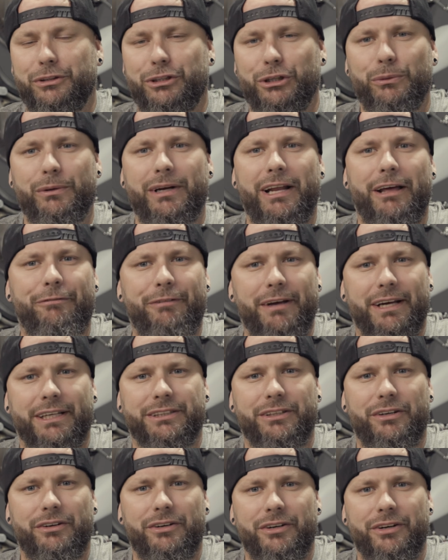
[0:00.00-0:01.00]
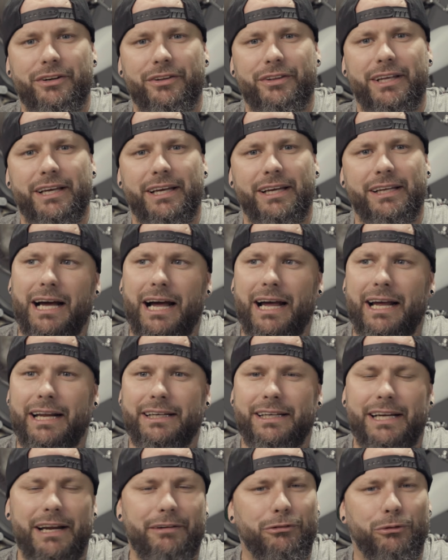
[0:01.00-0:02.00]
do an FXR that I
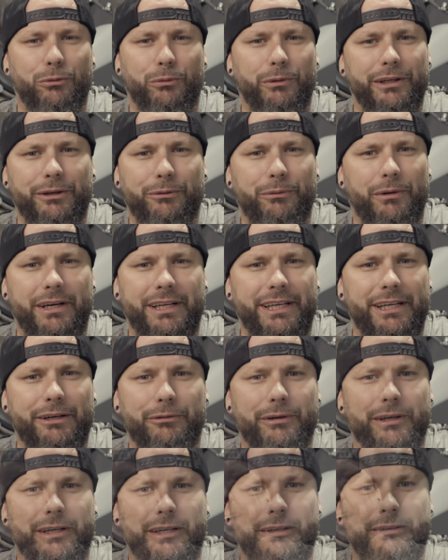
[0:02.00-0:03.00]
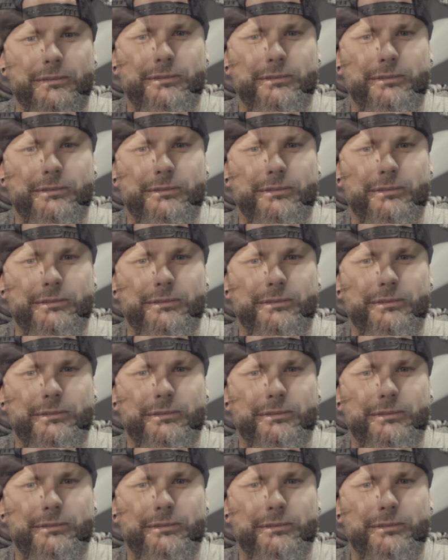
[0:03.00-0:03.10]
never really wanted to get rid of.